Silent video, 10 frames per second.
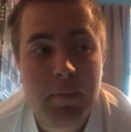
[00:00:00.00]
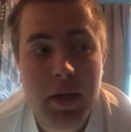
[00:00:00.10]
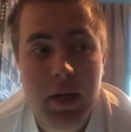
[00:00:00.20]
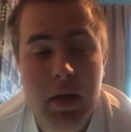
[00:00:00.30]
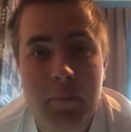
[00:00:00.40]

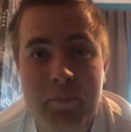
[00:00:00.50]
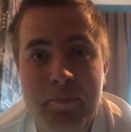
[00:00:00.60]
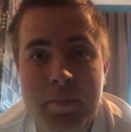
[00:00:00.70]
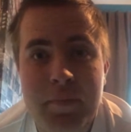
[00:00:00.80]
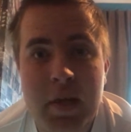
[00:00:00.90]
but
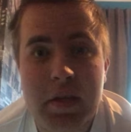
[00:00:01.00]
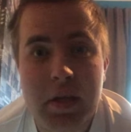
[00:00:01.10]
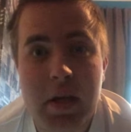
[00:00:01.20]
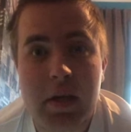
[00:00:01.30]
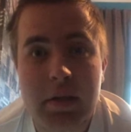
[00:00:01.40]

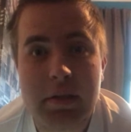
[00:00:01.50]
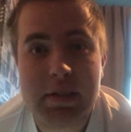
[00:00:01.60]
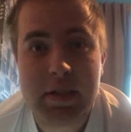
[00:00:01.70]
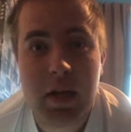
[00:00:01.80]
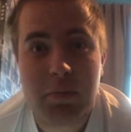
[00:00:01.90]
yeah,
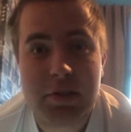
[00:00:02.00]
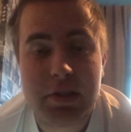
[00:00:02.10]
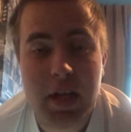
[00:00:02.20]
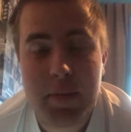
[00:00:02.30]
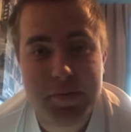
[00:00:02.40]
this game was
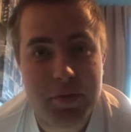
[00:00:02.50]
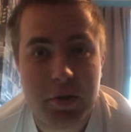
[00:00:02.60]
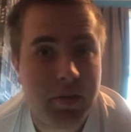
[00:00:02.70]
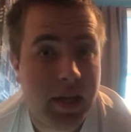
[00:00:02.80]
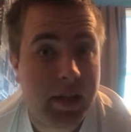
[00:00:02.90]
an
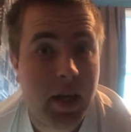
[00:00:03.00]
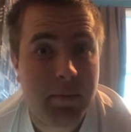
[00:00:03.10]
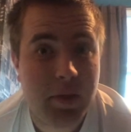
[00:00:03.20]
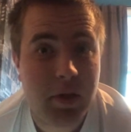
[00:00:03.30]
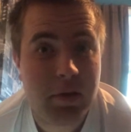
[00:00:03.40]
absolute great game
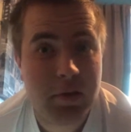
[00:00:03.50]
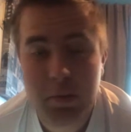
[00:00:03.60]
though.